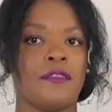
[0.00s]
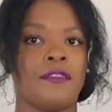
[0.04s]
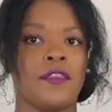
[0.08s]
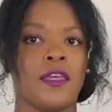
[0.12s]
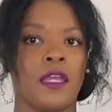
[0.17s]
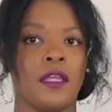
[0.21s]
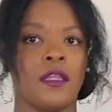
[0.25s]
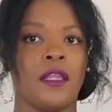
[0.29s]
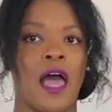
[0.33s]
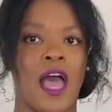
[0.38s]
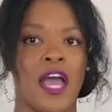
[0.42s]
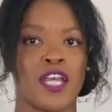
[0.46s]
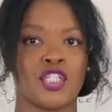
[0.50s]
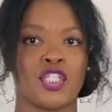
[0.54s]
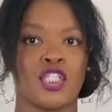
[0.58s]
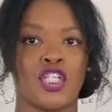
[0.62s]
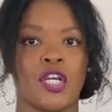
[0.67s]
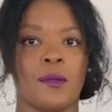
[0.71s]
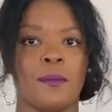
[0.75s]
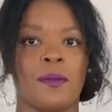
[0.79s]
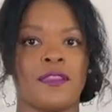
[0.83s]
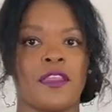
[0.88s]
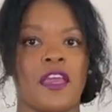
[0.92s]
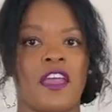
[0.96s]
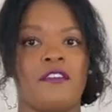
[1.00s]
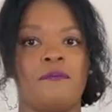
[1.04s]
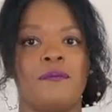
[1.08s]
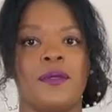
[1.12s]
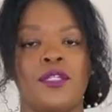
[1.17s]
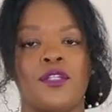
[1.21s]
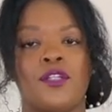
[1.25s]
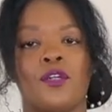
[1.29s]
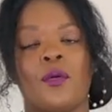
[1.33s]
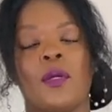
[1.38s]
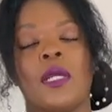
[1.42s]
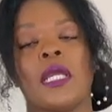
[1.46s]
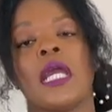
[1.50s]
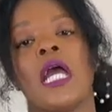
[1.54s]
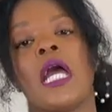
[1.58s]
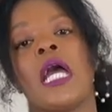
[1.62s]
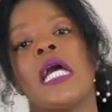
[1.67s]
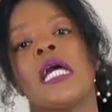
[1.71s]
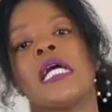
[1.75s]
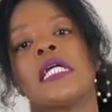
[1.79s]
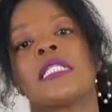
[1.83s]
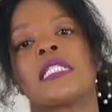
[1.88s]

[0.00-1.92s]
a thing last year, but they have been doing